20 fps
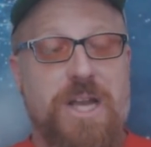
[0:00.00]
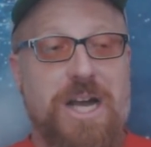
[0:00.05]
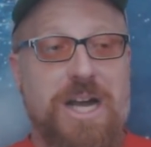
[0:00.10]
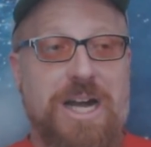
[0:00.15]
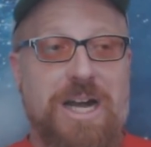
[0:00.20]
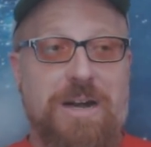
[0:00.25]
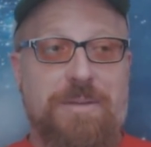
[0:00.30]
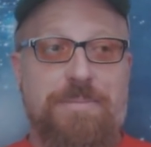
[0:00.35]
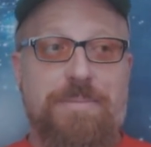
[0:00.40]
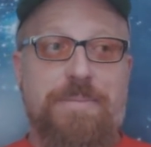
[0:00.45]

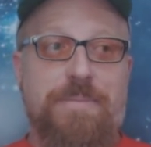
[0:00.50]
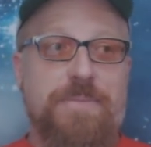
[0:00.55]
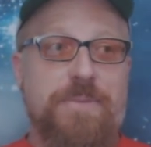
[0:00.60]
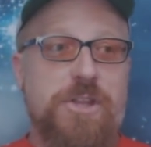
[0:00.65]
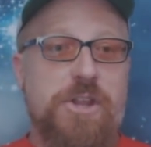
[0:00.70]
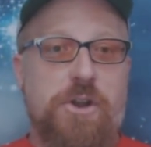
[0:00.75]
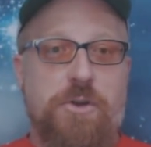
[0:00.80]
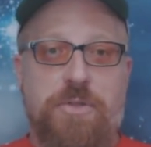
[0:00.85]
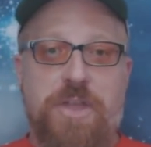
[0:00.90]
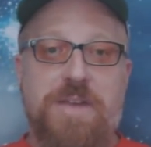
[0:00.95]

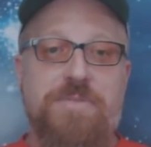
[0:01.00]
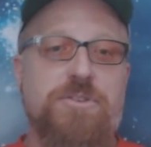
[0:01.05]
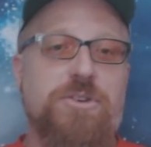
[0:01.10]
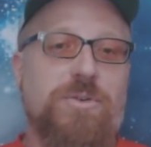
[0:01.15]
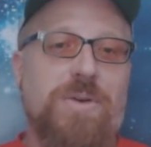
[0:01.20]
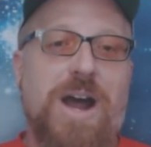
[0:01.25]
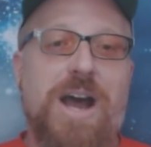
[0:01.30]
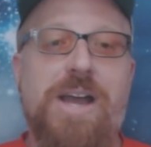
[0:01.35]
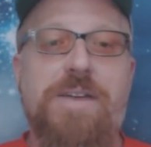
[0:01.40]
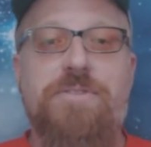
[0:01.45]
They've
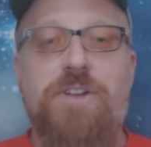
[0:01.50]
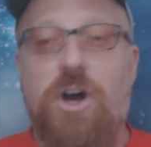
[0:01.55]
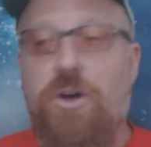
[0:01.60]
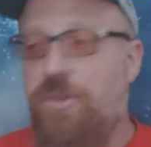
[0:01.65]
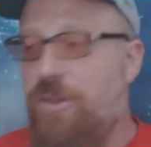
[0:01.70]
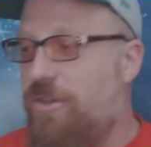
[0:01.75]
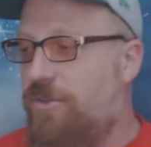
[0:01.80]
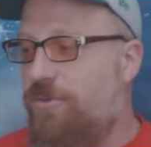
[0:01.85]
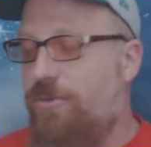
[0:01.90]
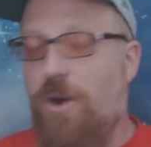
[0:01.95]
derived
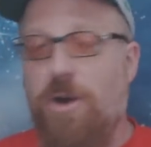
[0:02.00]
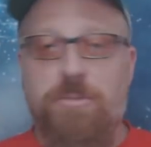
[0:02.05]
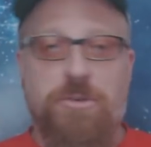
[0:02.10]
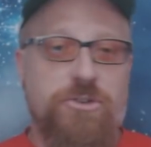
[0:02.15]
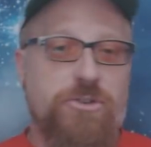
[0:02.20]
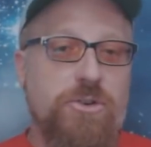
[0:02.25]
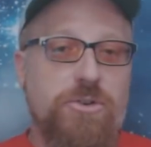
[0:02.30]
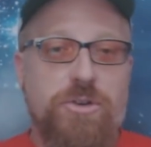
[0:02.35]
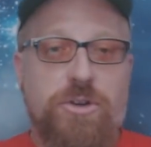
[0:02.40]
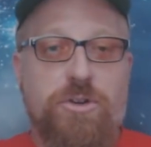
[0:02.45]
all these
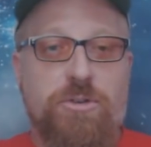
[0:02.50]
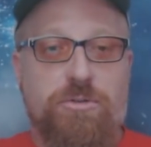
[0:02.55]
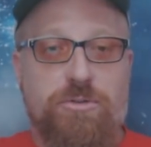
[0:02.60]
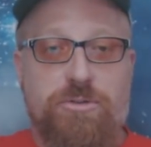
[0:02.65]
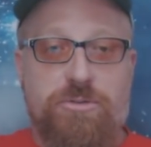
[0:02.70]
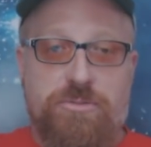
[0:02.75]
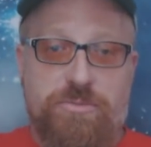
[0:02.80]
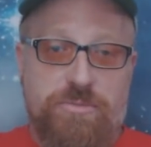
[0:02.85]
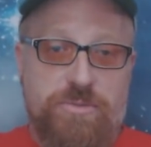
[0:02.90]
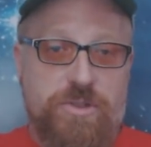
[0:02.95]

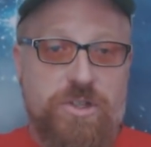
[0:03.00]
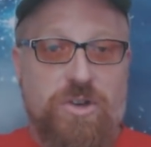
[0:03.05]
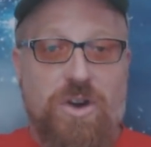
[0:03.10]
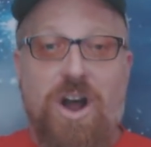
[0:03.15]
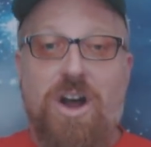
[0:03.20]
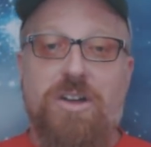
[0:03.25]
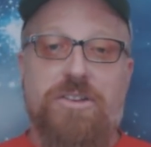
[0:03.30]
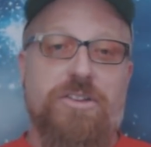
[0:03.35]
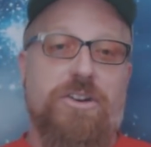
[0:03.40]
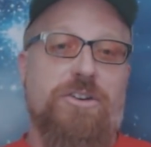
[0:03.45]
pharmaceutical
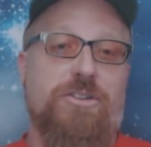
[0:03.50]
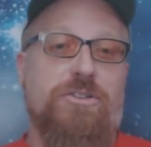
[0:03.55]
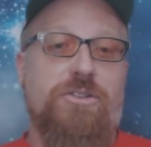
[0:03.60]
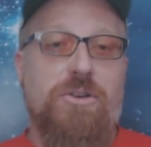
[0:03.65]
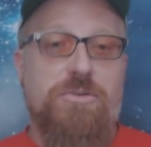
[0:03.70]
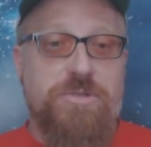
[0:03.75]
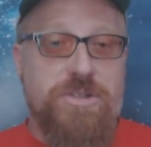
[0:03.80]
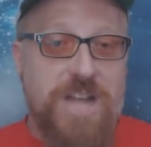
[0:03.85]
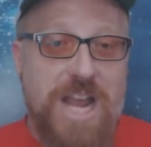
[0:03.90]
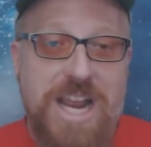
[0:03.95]
drugs that are
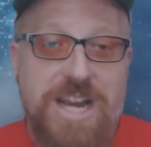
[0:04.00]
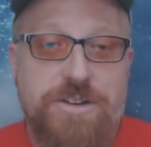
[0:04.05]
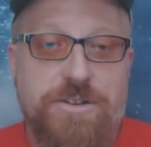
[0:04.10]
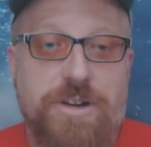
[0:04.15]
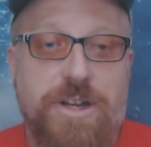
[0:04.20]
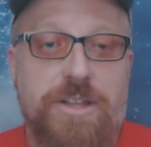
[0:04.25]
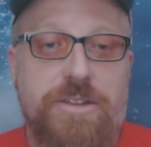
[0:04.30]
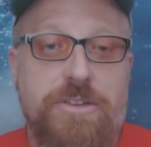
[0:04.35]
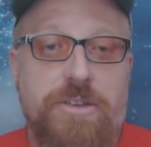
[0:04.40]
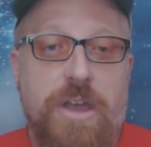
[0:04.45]
so
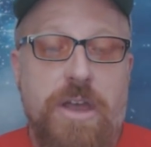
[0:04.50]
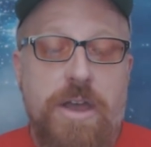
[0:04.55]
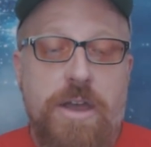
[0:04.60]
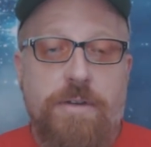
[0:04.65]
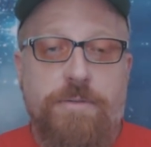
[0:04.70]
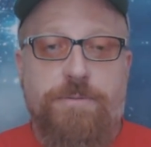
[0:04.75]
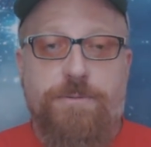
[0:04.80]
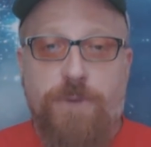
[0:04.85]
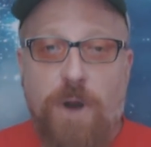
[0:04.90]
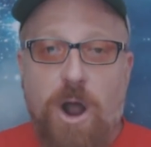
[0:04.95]
dangerous
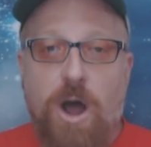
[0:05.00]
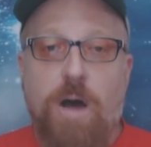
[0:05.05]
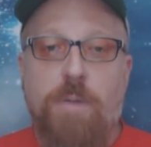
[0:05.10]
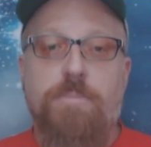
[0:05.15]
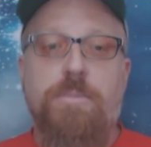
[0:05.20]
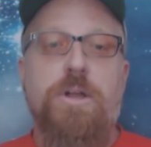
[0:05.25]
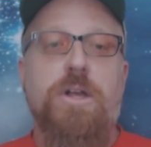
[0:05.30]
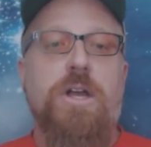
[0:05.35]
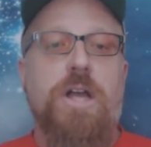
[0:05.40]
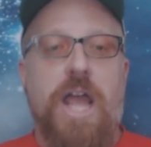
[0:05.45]

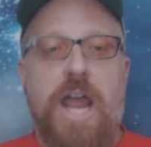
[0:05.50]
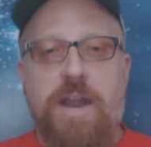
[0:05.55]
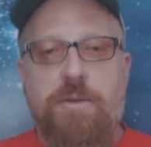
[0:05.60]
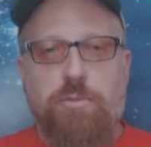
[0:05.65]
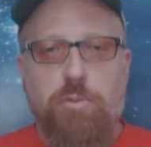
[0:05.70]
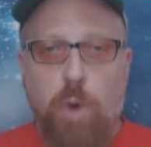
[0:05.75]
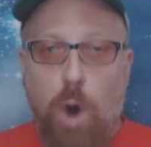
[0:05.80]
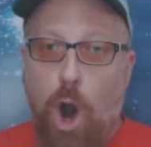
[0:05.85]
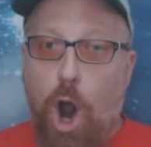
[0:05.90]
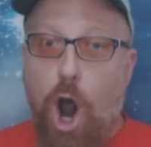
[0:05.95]
from
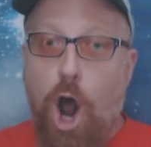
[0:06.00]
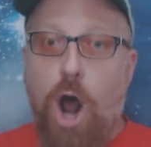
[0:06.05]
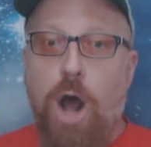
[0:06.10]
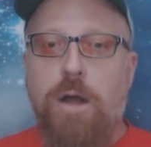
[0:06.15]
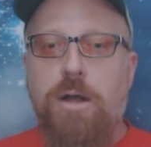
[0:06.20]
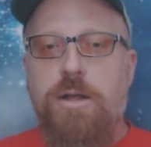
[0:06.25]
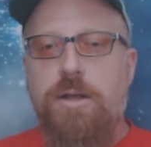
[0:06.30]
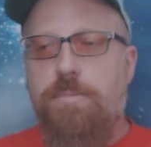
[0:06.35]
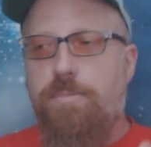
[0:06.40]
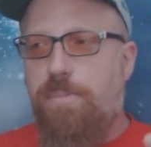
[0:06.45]
a
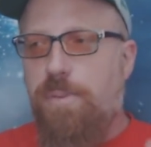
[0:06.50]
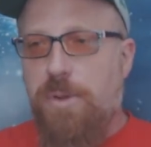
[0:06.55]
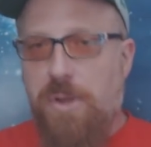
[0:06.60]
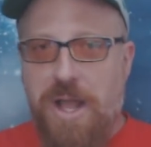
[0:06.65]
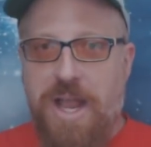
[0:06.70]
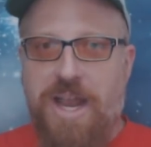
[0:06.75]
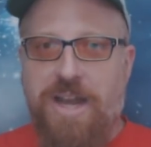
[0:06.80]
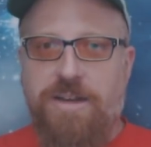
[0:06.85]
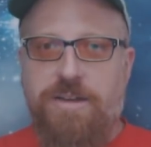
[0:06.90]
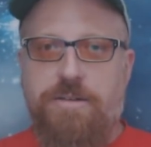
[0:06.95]
raw
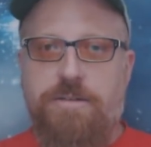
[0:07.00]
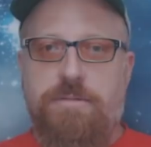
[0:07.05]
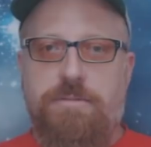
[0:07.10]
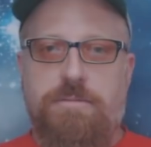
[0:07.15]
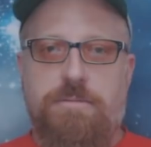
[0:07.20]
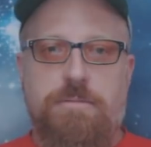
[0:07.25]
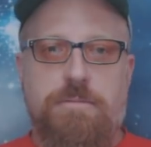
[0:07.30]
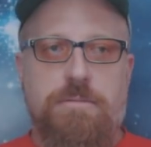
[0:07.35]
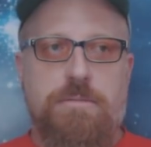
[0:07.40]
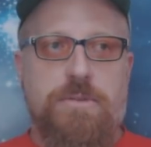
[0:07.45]
plant
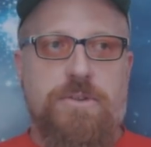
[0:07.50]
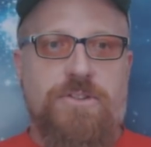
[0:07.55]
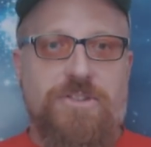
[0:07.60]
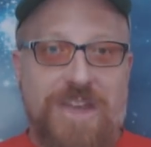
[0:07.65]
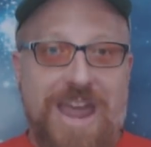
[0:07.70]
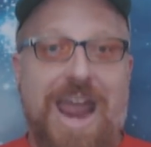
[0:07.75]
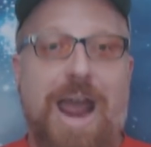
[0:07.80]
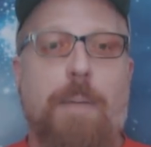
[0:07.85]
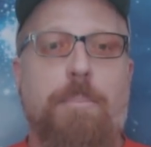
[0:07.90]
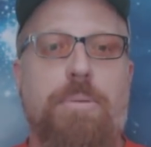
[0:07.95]

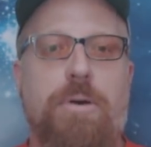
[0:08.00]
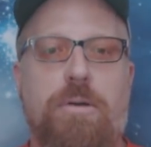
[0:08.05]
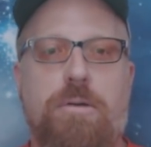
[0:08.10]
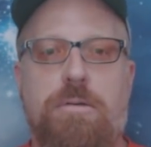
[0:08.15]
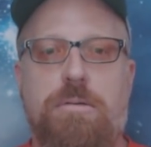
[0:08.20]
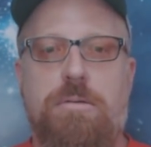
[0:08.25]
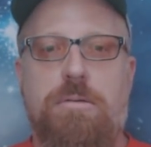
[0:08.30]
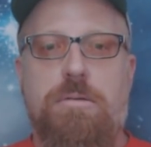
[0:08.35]
sap